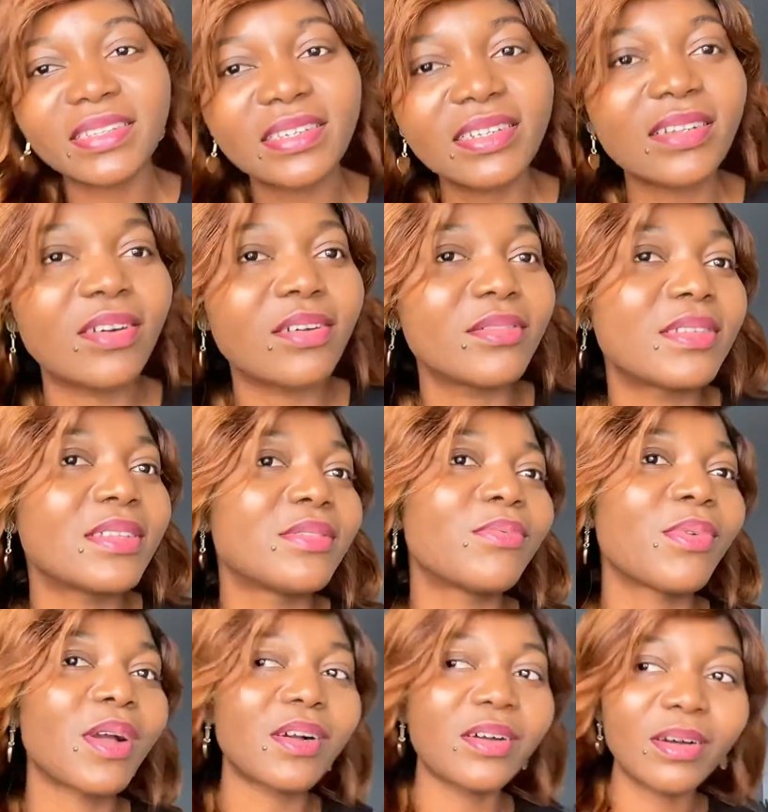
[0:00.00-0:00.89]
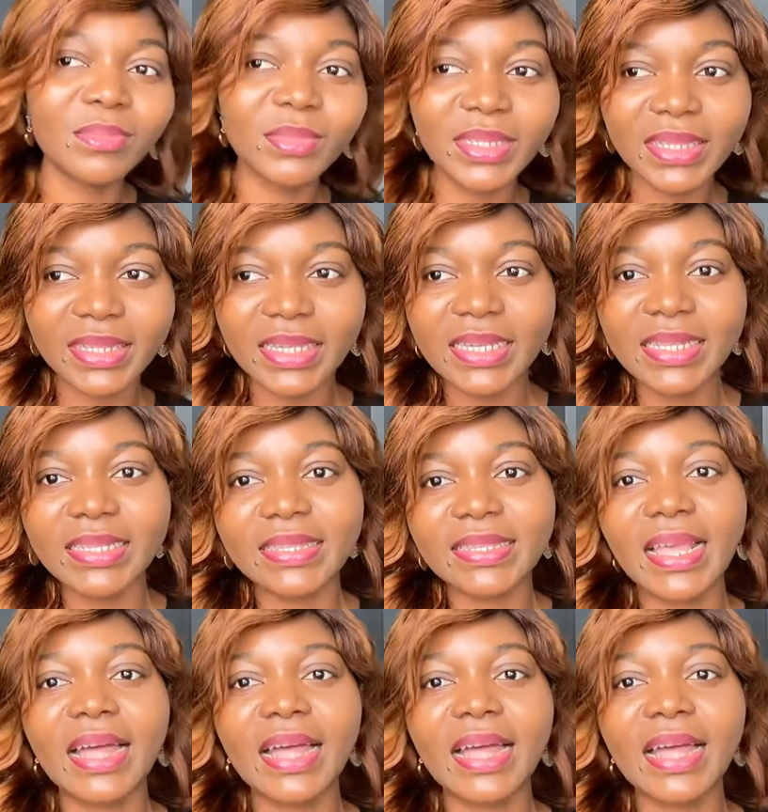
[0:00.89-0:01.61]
did all the welcoming things.